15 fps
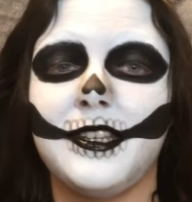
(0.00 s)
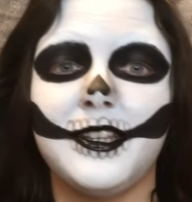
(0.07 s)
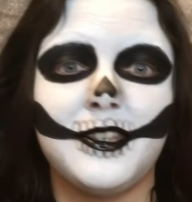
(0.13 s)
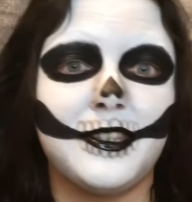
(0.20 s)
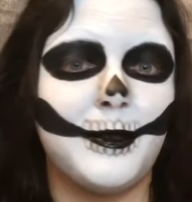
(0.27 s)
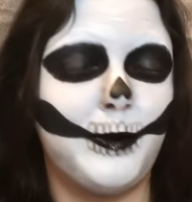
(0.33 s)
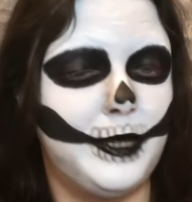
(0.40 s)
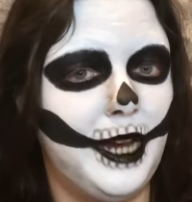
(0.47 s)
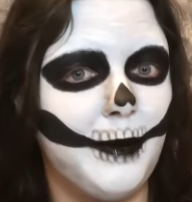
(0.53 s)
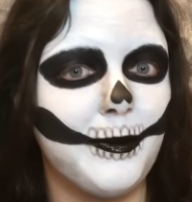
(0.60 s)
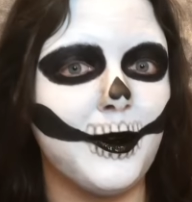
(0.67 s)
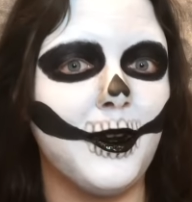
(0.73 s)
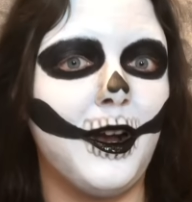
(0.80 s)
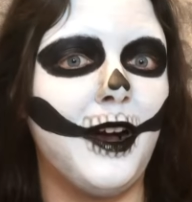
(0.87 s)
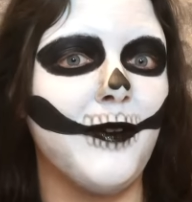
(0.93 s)
Since
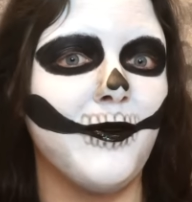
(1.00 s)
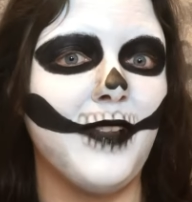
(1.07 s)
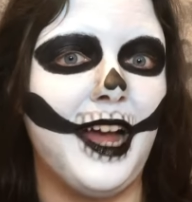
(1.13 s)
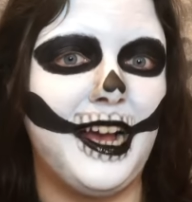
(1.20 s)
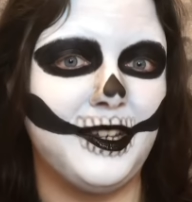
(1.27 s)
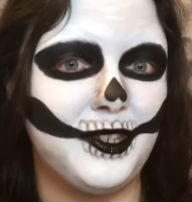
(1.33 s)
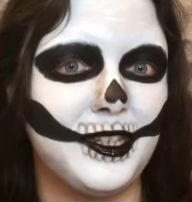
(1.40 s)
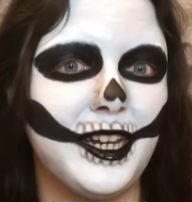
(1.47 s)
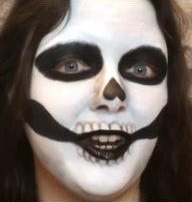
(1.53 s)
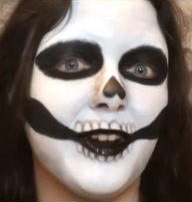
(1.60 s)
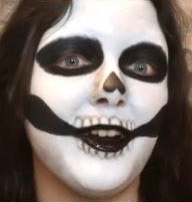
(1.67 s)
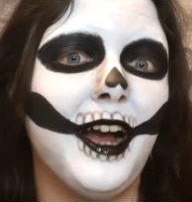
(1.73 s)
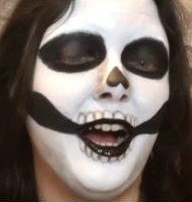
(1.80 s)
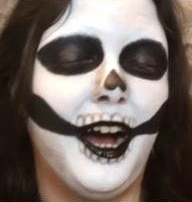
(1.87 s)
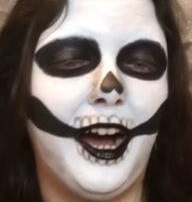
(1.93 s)
September of last
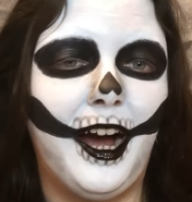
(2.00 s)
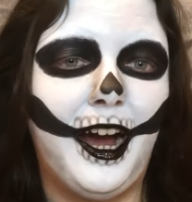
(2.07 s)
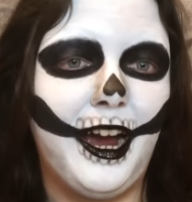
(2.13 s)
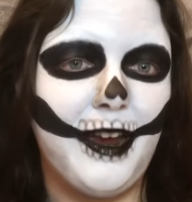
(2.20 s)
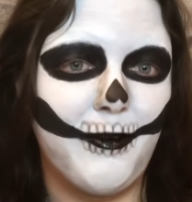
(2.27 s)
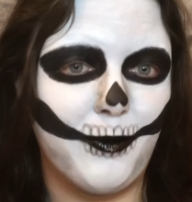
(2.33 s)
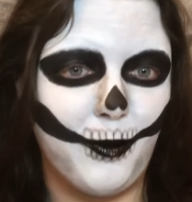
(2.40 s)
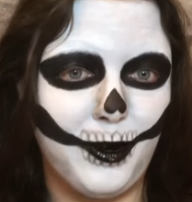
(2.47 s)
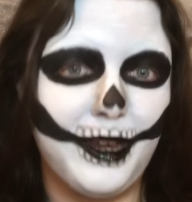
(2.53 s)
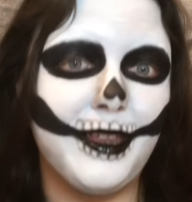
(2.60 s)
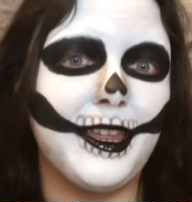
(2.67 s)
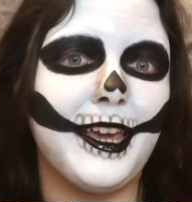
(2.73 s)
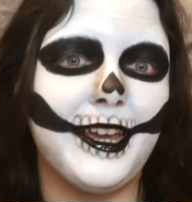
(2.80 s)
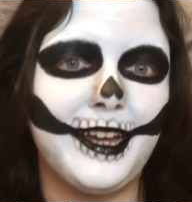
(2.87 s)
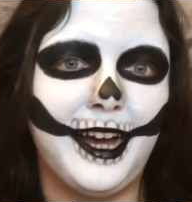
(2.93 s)
year, I've
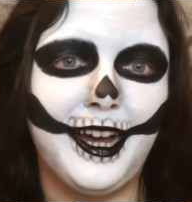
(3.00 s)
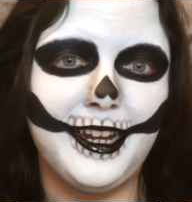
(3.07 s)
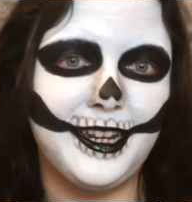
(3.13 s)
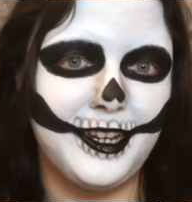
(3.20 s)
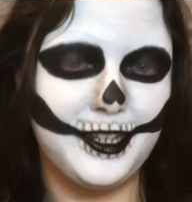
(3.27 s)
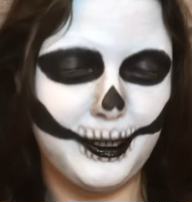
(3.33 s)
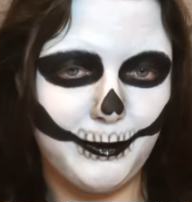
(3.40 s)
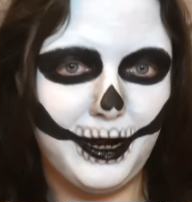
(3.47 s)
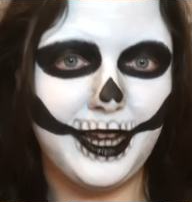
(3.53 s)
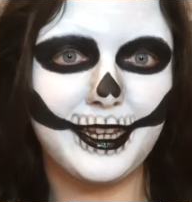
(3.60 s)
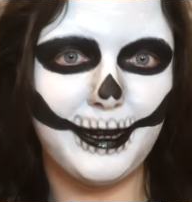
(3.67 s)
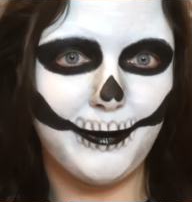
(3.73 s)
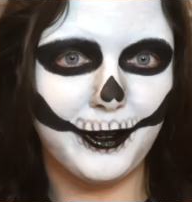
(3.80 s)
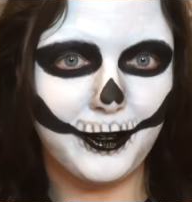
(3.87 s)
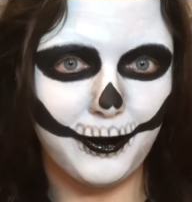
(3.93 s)
really gotten into
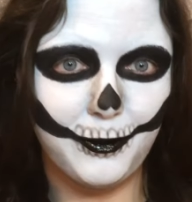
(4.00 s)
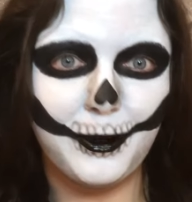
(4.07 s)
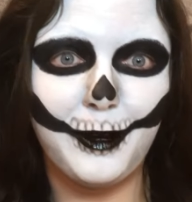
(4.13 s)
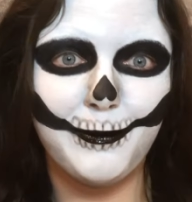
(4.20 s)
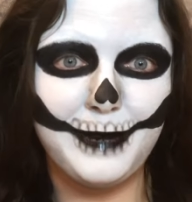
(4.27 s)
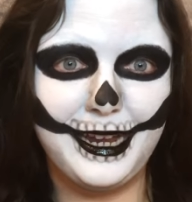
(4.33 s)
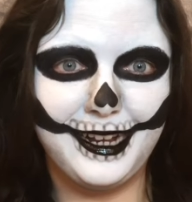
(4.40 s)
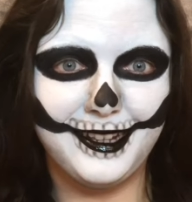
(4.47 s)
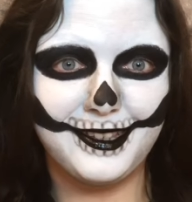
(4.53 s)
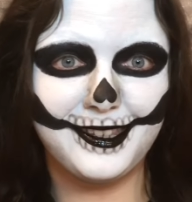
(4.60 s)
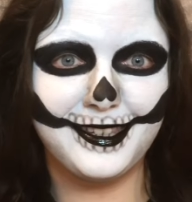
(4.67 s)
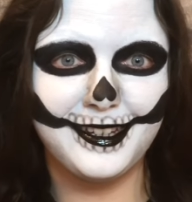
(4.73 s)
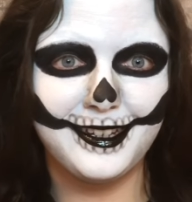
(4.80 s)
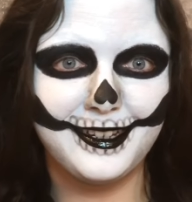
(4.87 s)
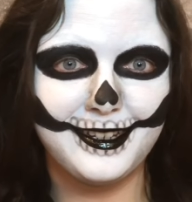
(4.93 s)
My Chemical
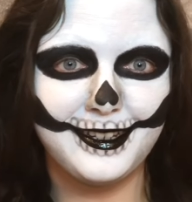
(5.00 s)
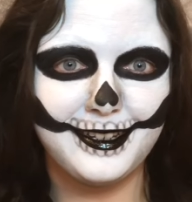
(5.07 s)
Romance,